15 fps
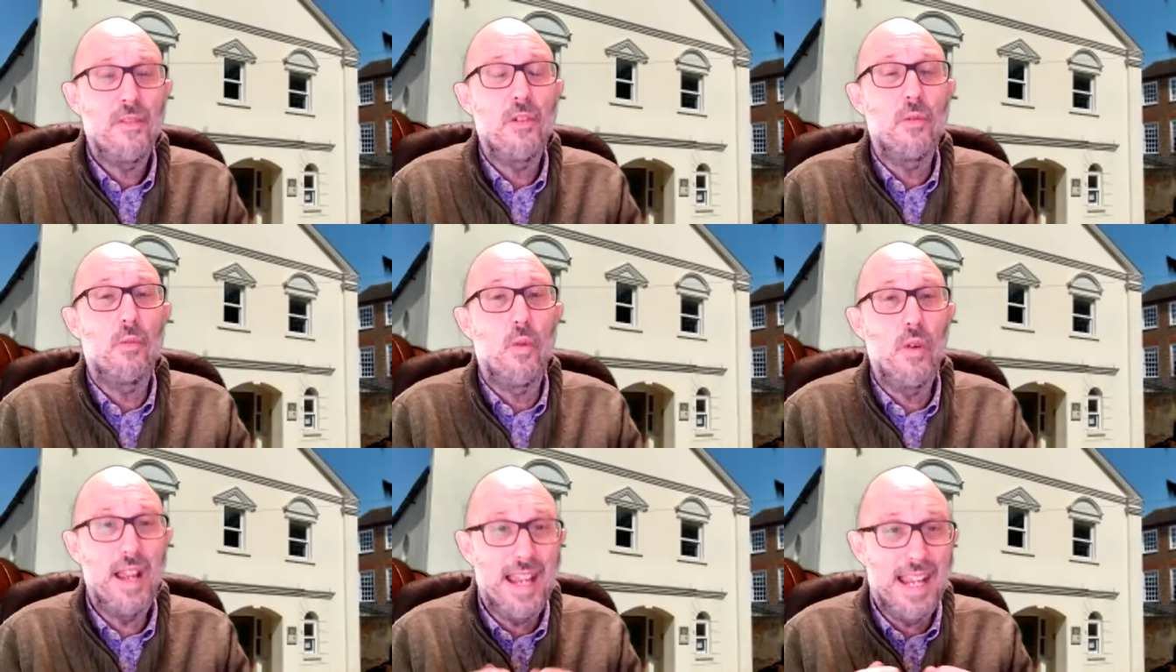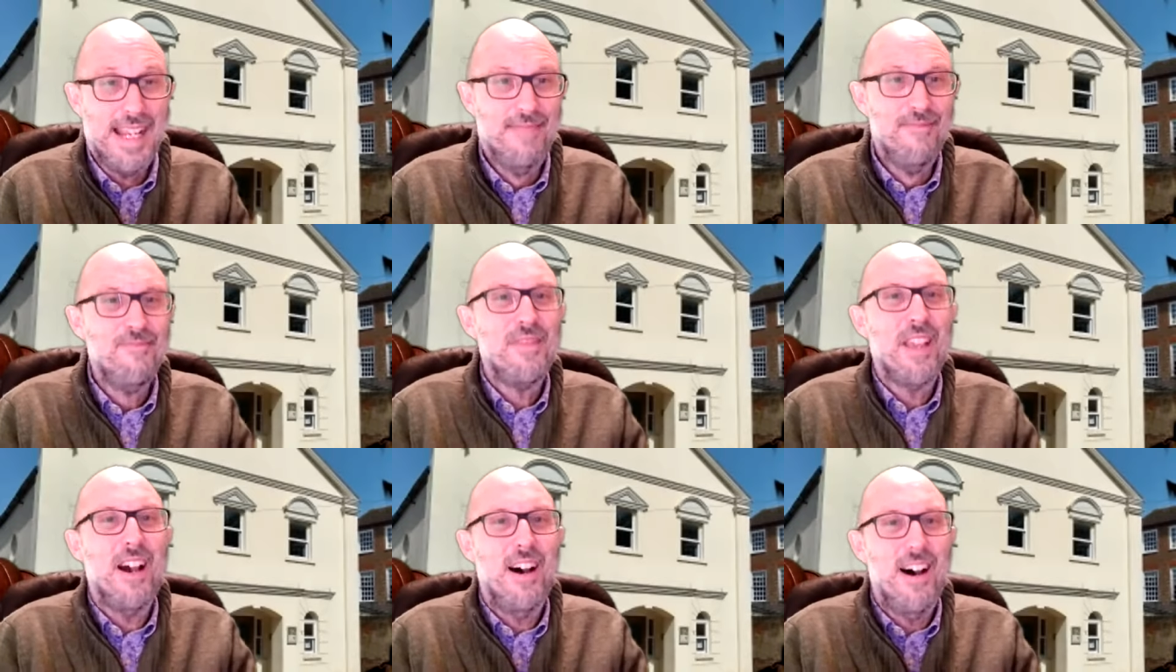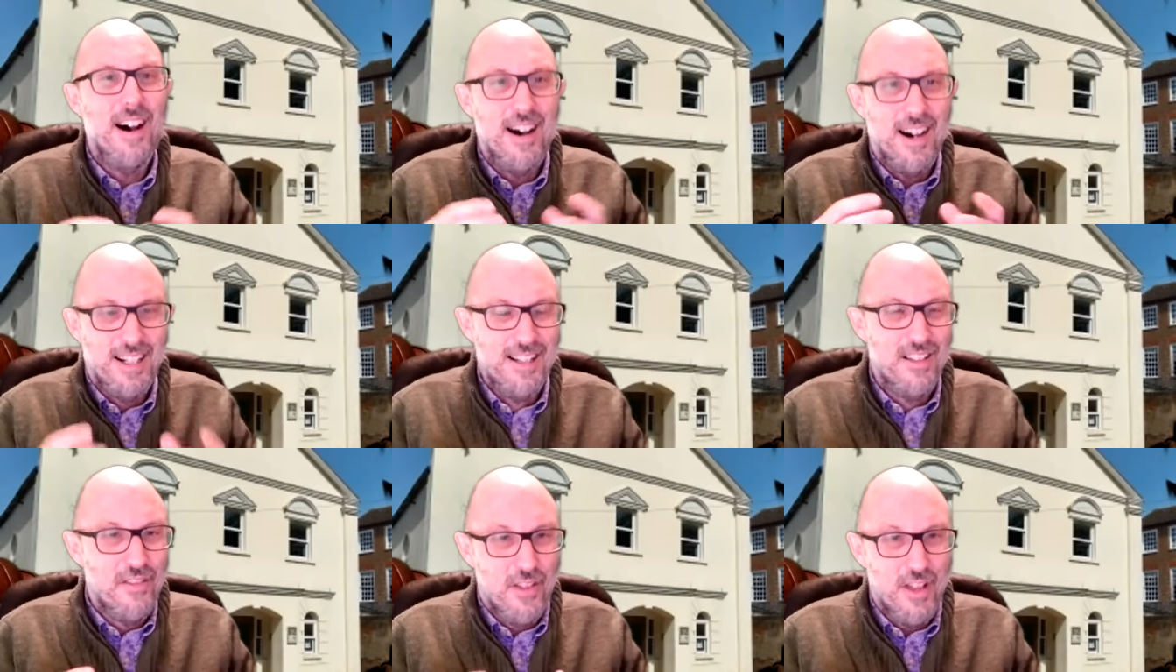that we are
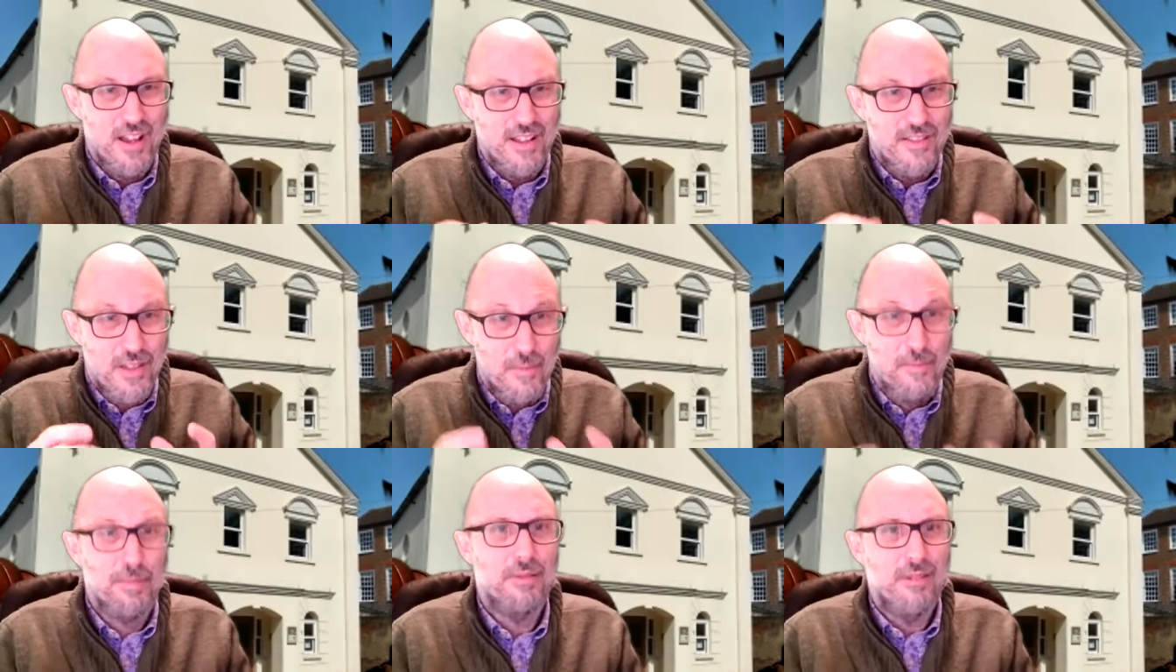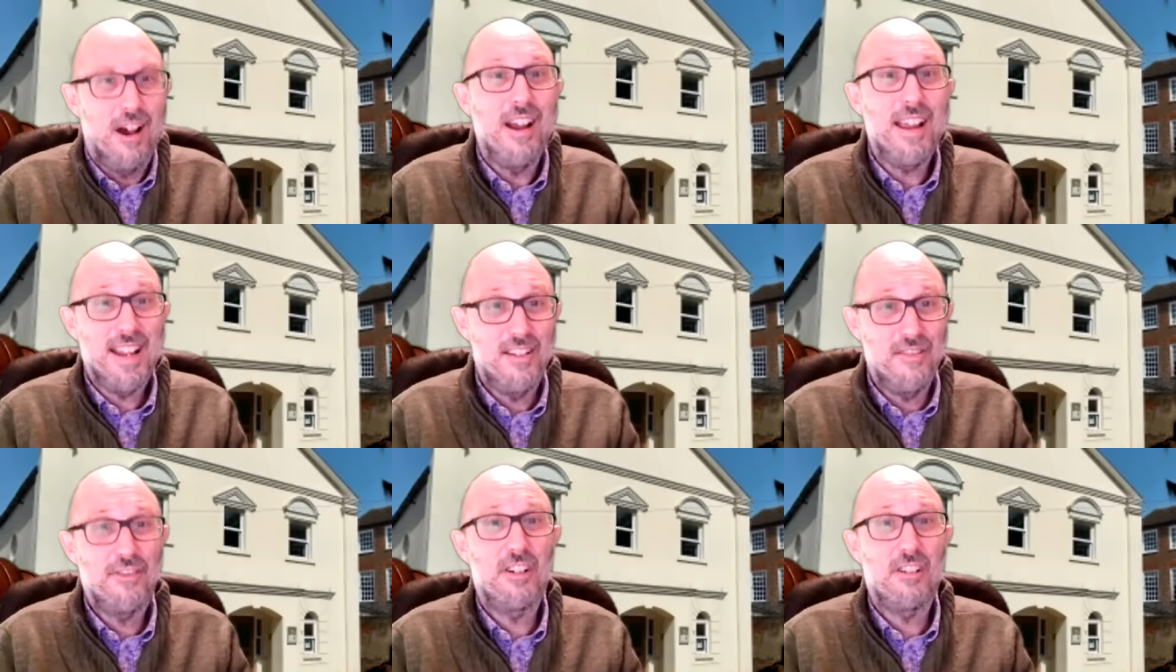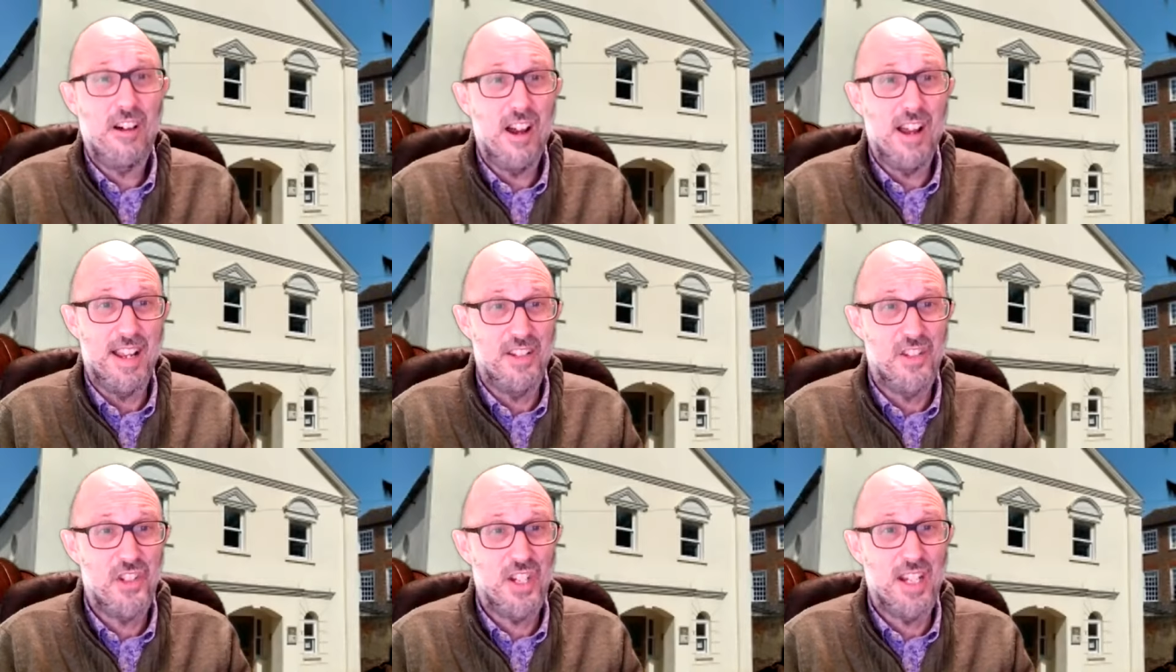the, the bride of
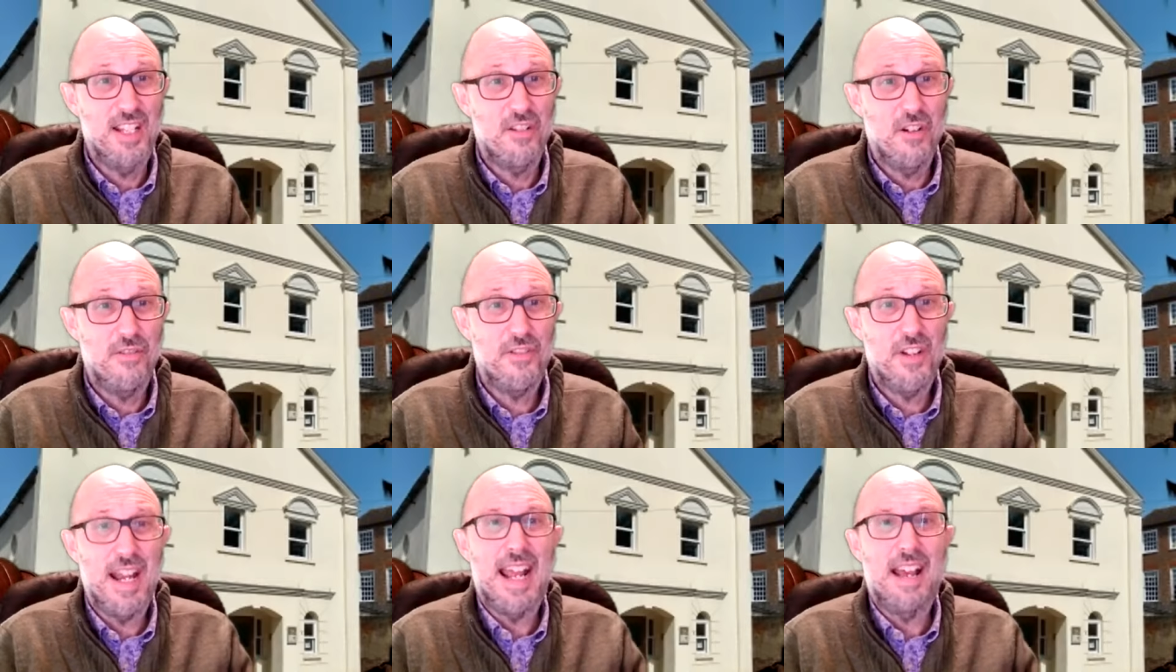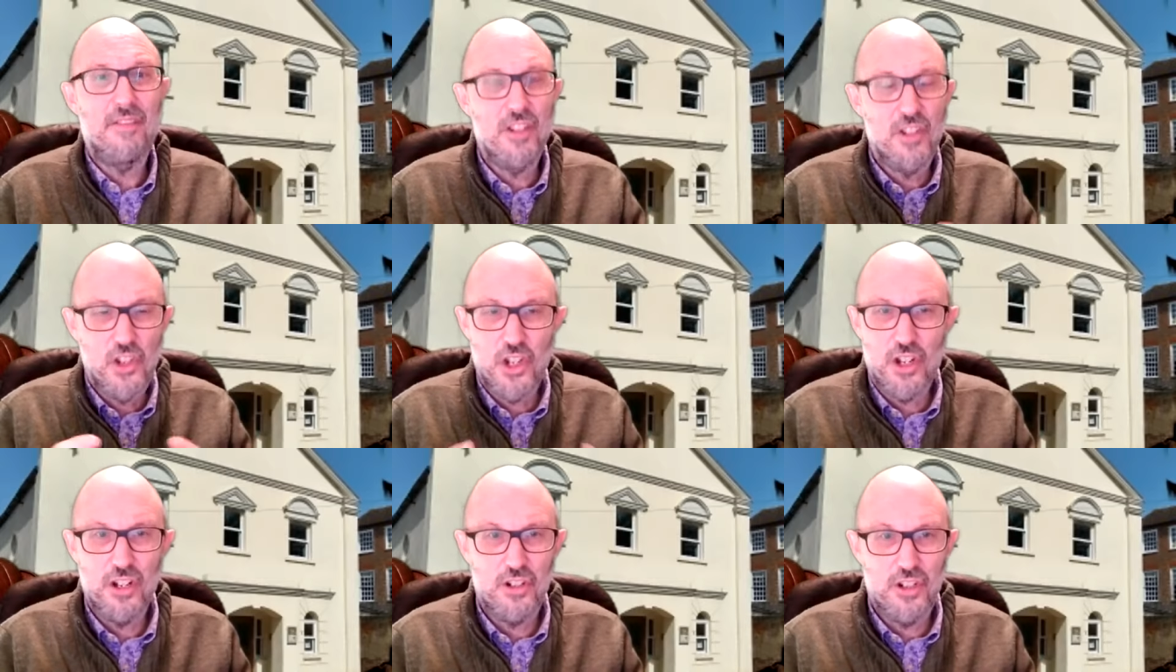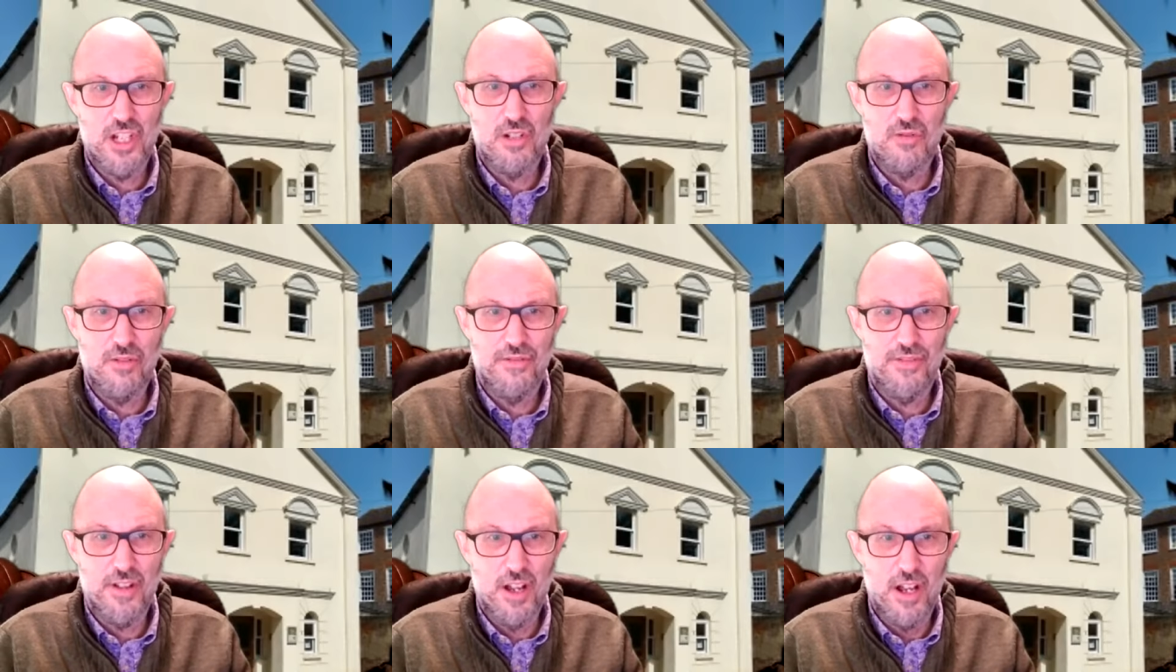Christ, is often how the church is
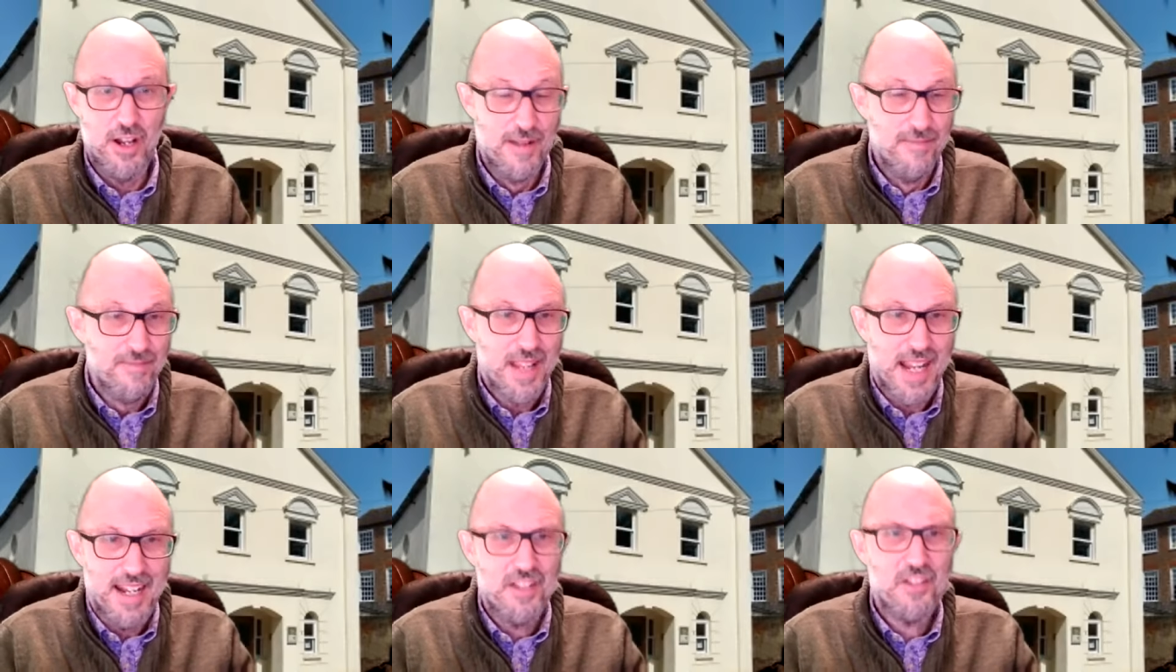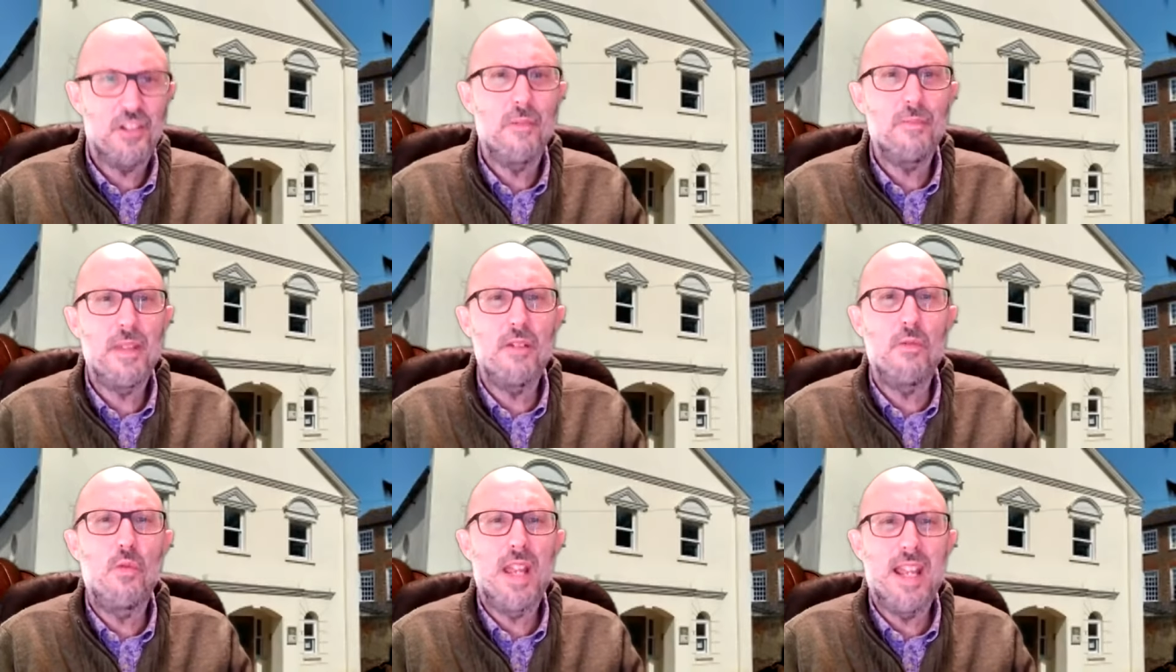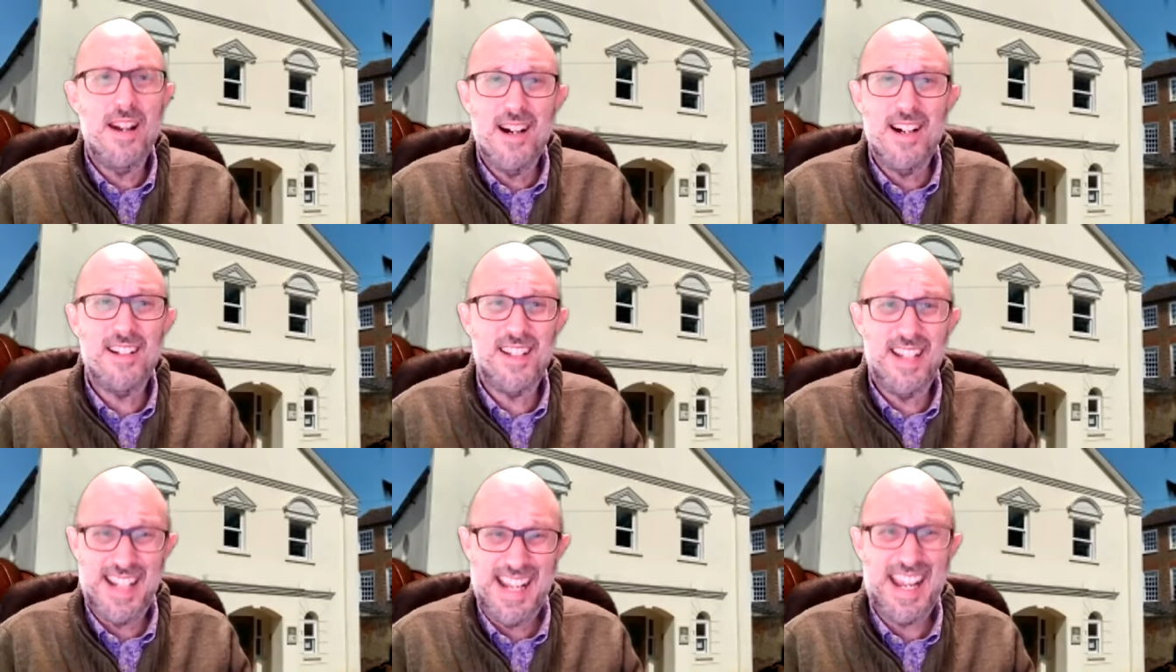referred. And it's something we
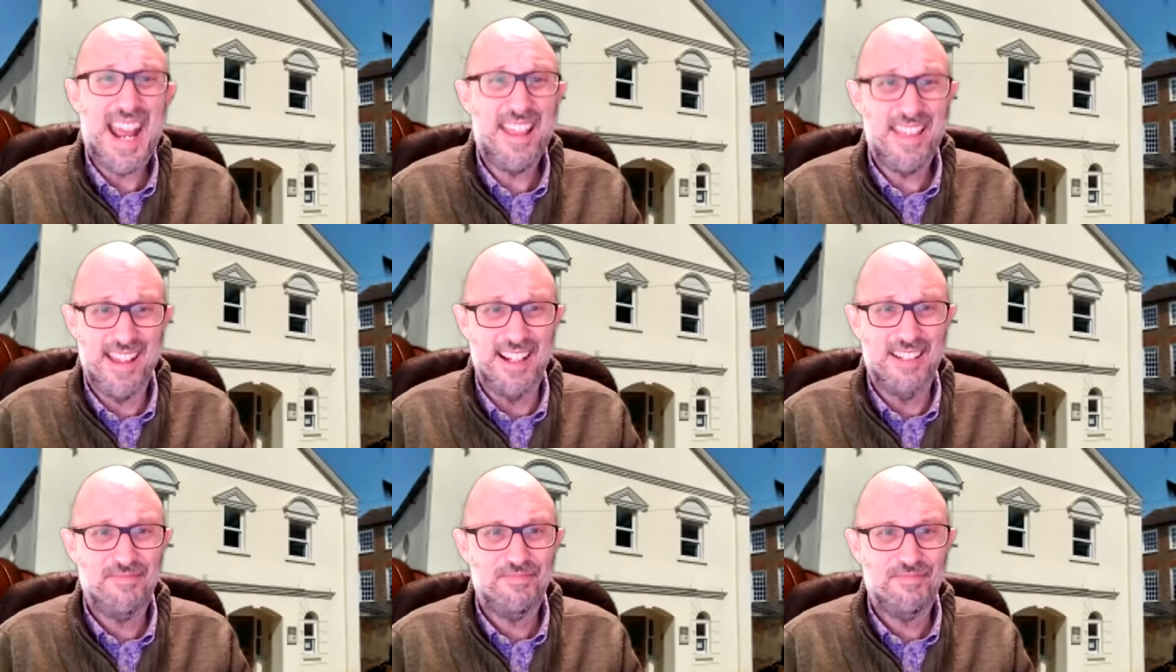are together.